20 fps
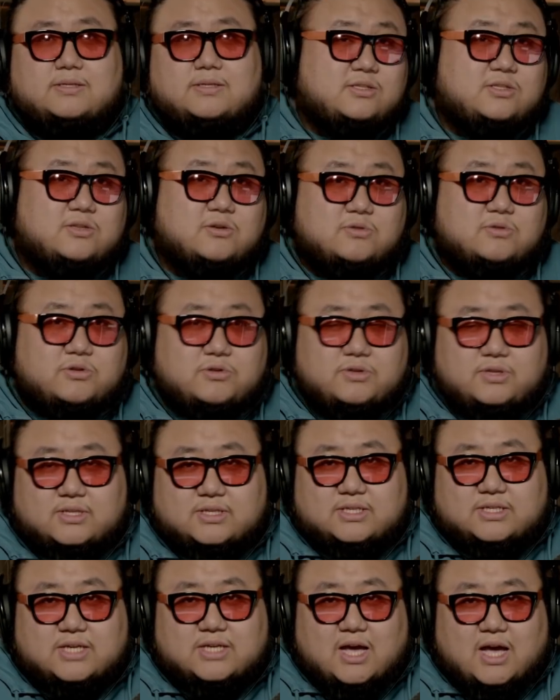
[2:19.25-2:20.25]
And so during
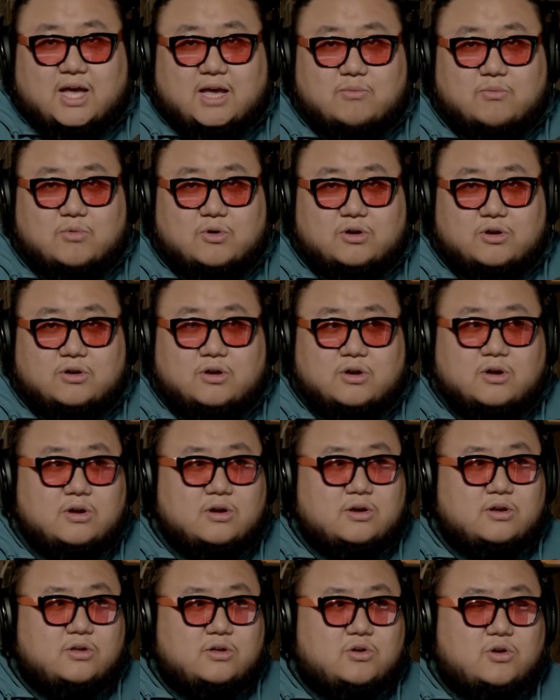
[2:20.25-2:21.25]
this time where
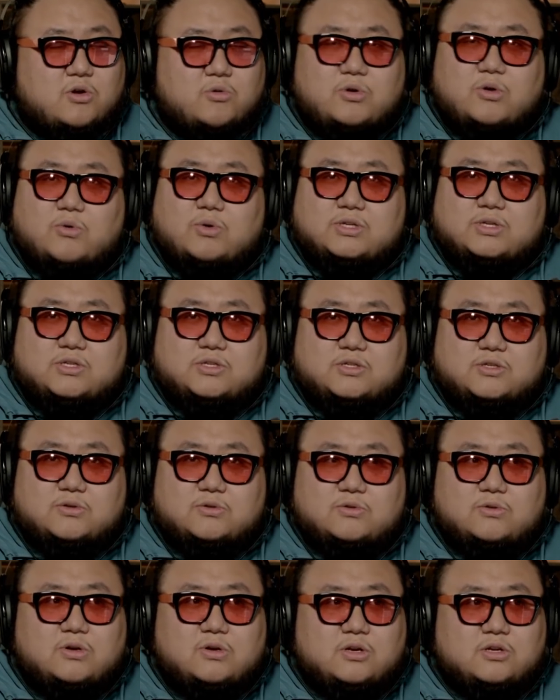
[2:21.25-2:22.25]
you don't know what to
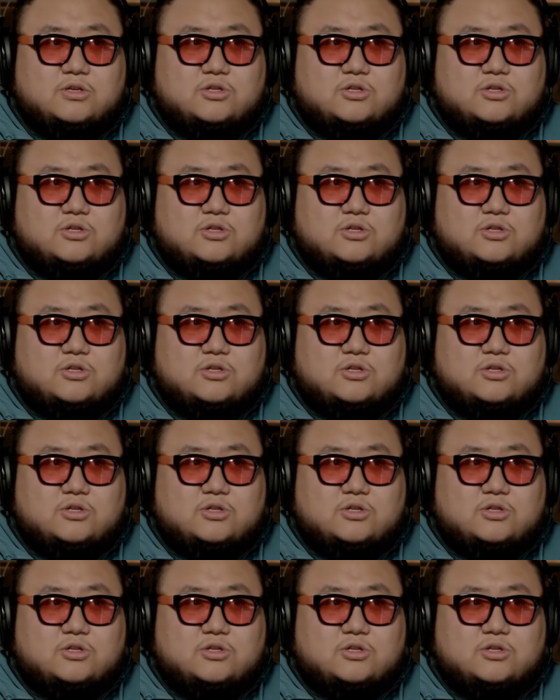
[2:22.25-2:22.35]
do,